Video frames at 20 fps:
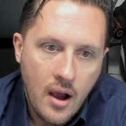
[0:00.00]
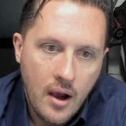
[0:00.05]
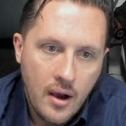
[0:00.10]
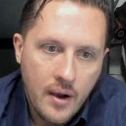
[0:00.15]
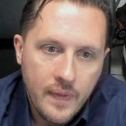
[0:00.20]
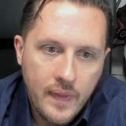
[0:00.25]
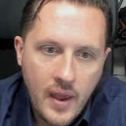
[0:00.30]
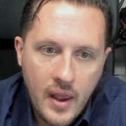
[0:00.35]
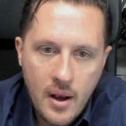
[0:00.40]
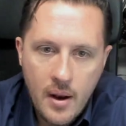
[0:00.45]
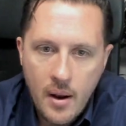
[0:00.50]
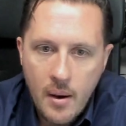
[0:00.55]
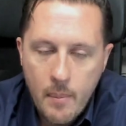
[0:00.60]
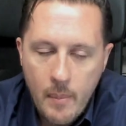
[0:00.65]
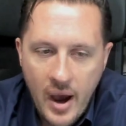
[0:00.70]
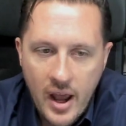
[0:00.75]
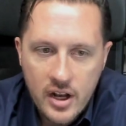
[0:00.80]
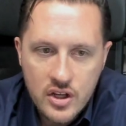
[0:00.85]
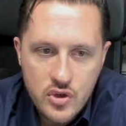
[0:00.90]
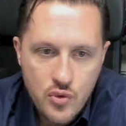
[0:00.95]
then
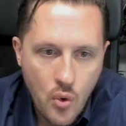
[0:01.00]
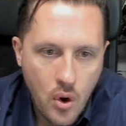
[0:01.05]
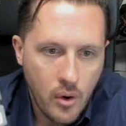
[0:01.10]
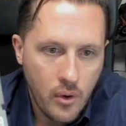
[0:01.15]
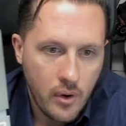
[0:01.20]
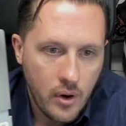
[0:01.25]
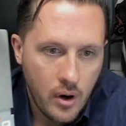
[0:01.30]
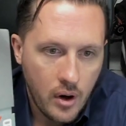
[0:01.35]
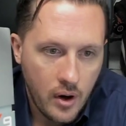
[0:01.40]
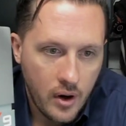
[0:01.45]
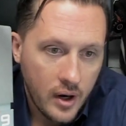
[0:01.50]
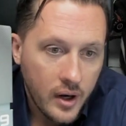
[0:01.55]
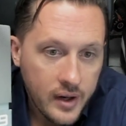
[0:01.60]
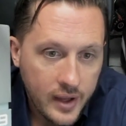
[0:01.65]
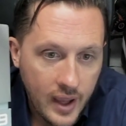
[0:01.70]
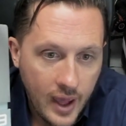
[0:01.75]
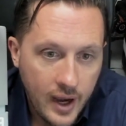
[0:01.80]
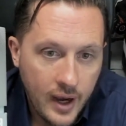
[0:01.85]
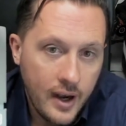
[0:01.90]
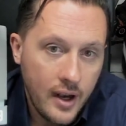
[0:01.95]
might as well
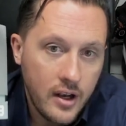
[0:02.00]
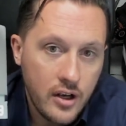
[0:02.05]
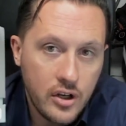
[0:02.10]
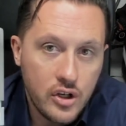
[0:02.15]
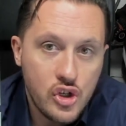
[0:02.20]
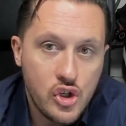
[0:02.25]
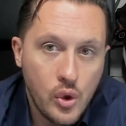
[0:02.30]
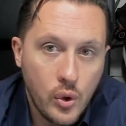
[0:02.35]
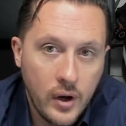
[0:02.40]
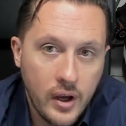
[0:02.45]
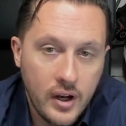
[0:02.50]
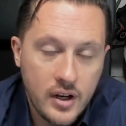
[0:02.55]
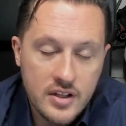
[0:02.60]
get it and enjoy it.